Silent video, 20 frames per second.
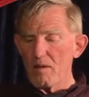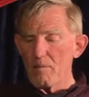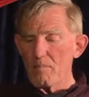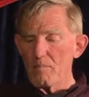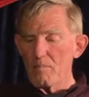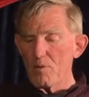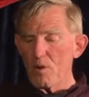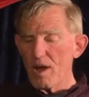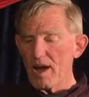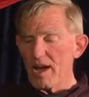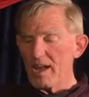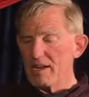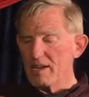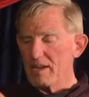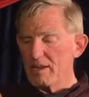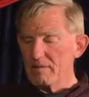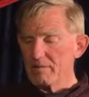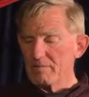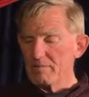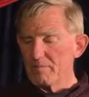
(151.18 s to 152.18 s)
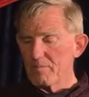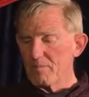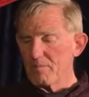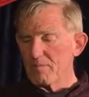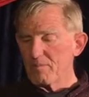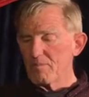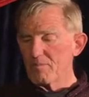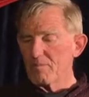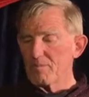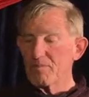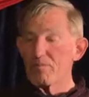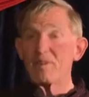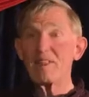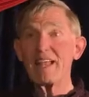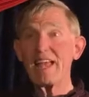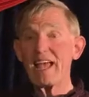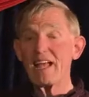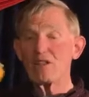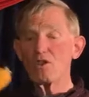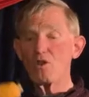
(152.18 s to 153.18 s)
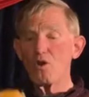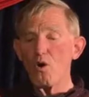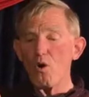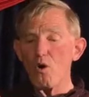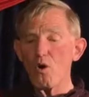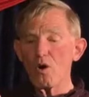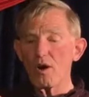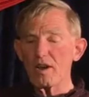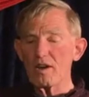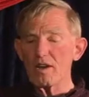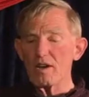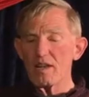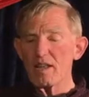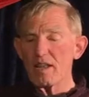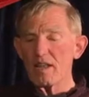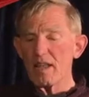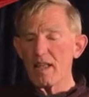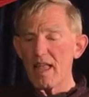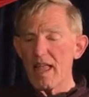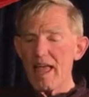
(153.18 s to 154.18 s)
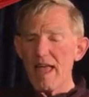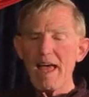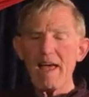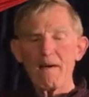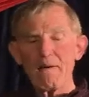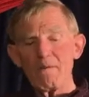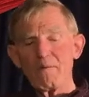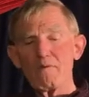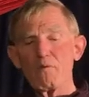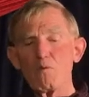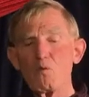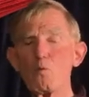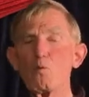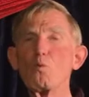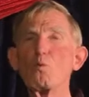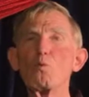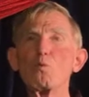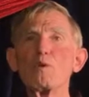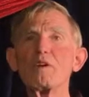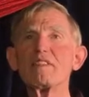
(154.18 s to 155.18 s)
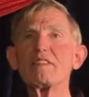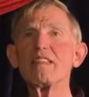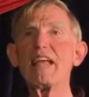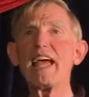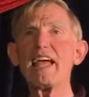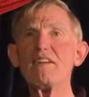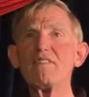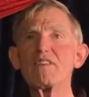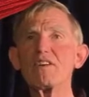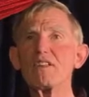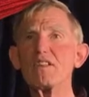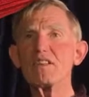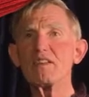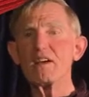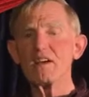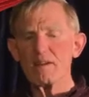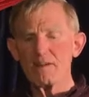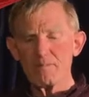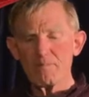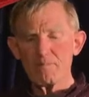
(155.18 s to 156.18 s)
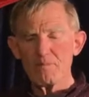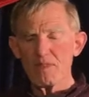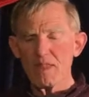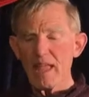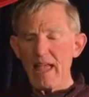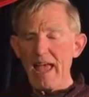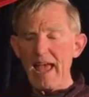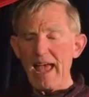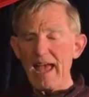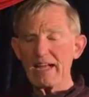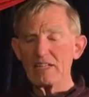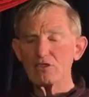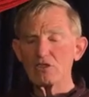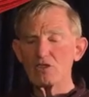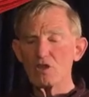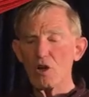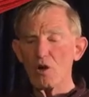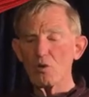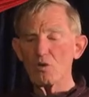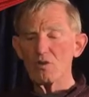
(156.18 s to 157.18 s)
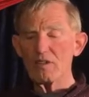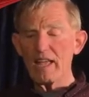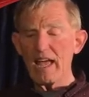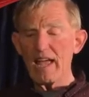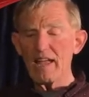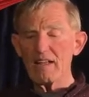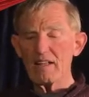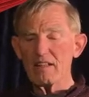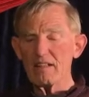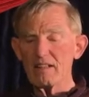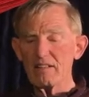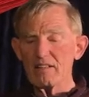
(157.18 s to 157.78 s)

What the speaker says: bread, and corn with David. And so David